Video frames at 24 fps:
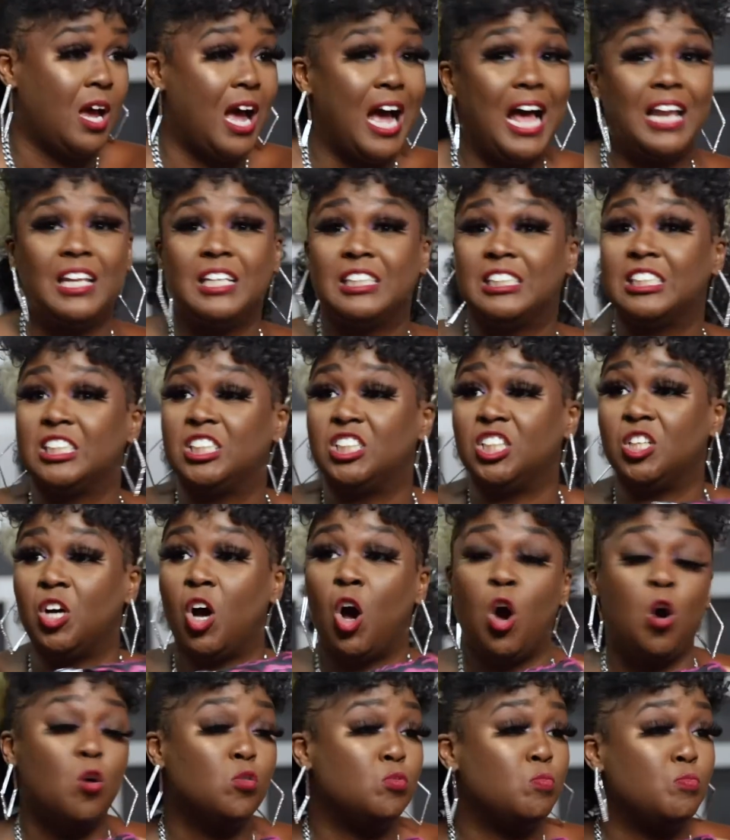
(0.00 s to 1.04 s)
I listen to
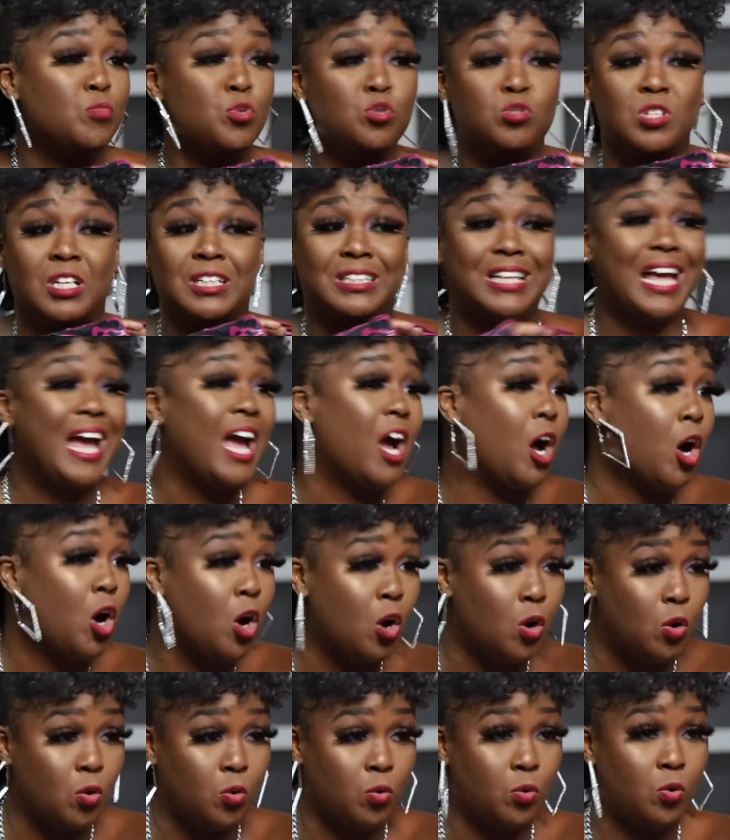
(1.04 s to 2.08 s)
old music that
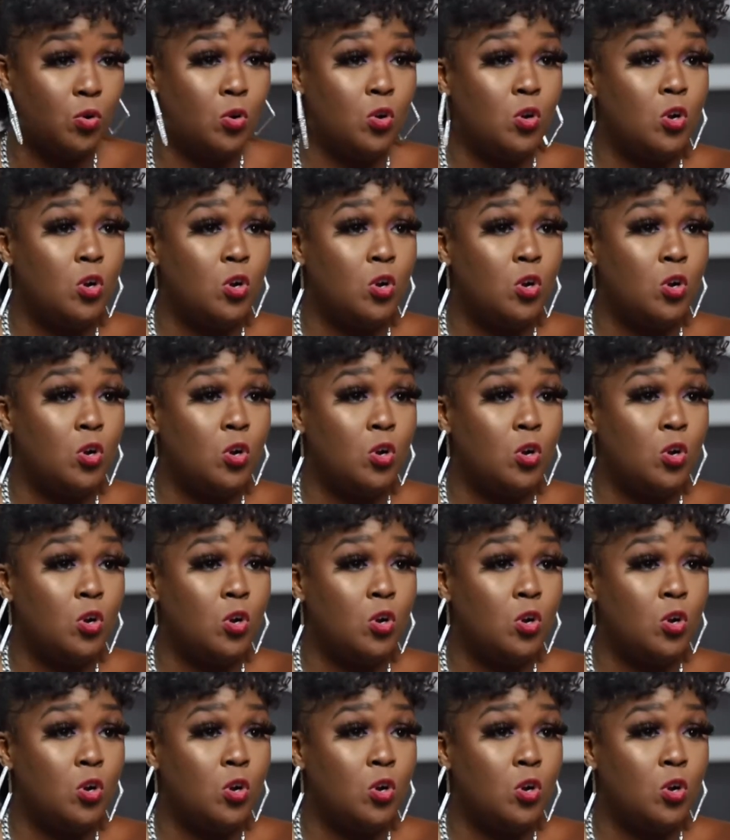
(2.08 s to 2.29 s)
old.